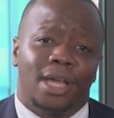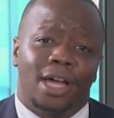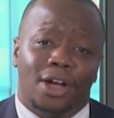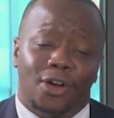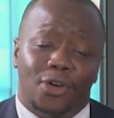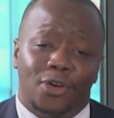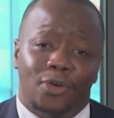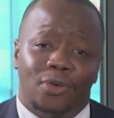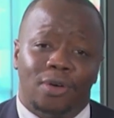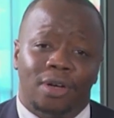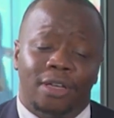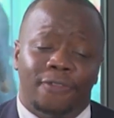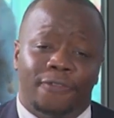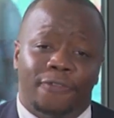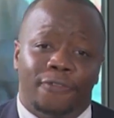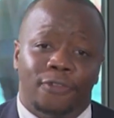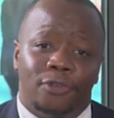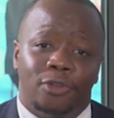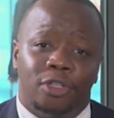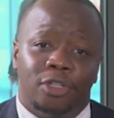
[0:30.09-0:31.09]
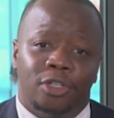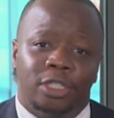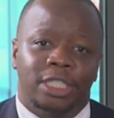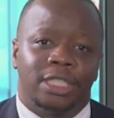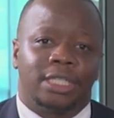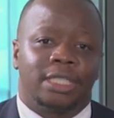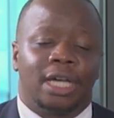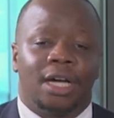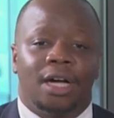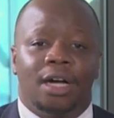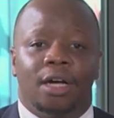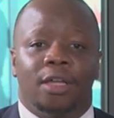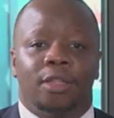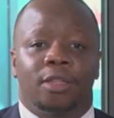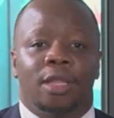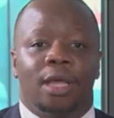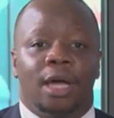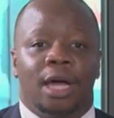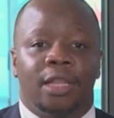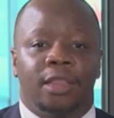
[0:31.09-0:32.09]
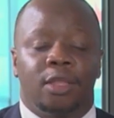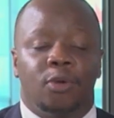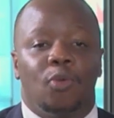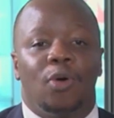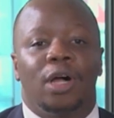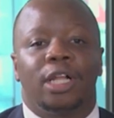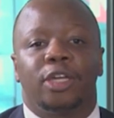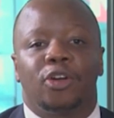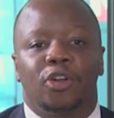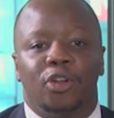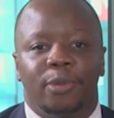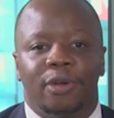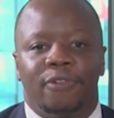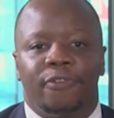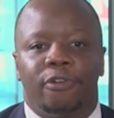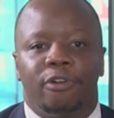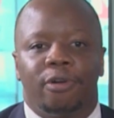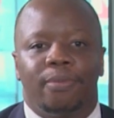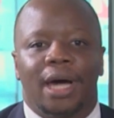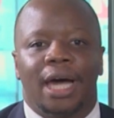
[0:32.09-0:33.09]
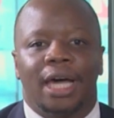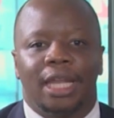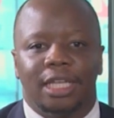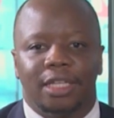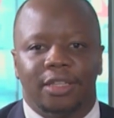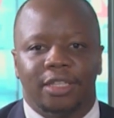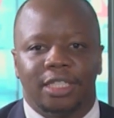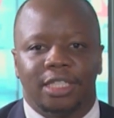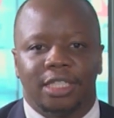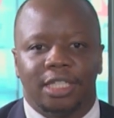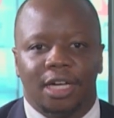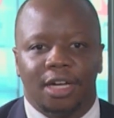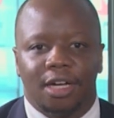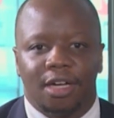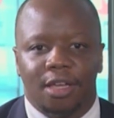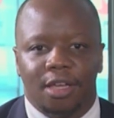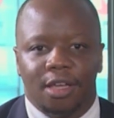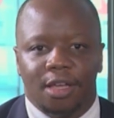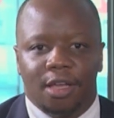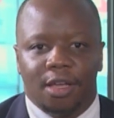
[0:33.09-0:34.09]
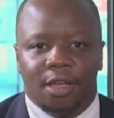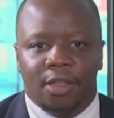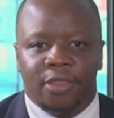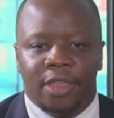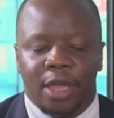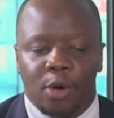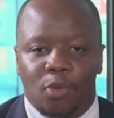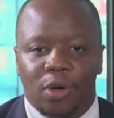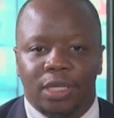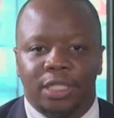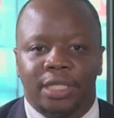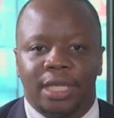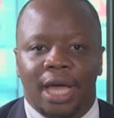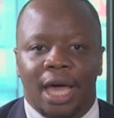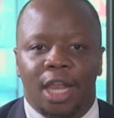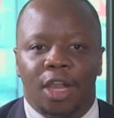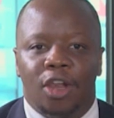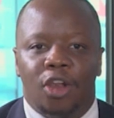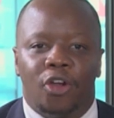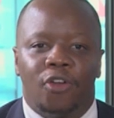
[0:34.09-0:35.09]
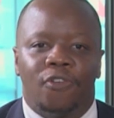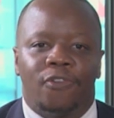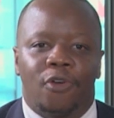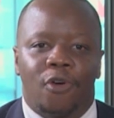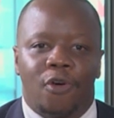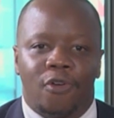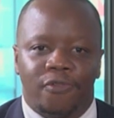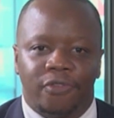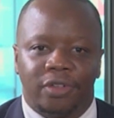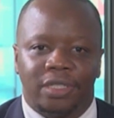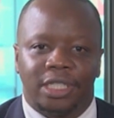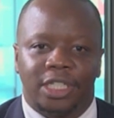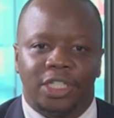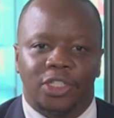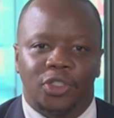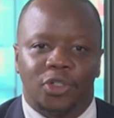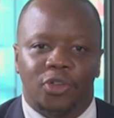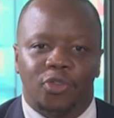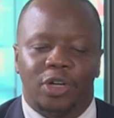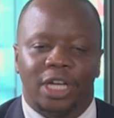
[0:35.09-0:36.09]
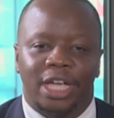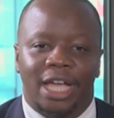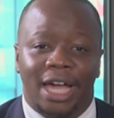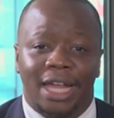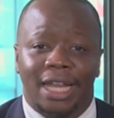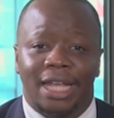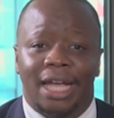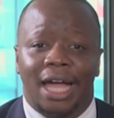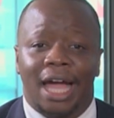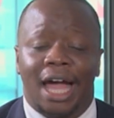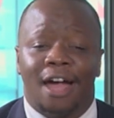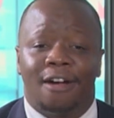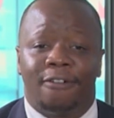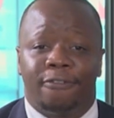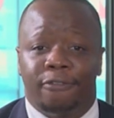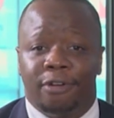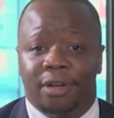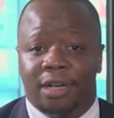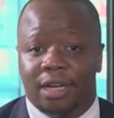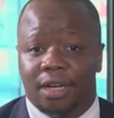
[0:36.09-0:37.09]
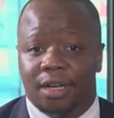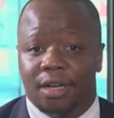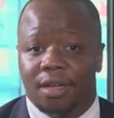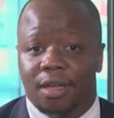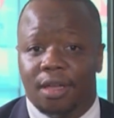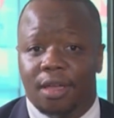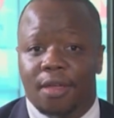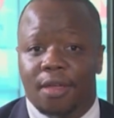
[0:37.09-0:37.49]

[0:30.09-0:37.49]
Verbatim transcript: Now, if you notice uh, at the World Economic Forum earlier this year, there was a lot of conversation regarding Africa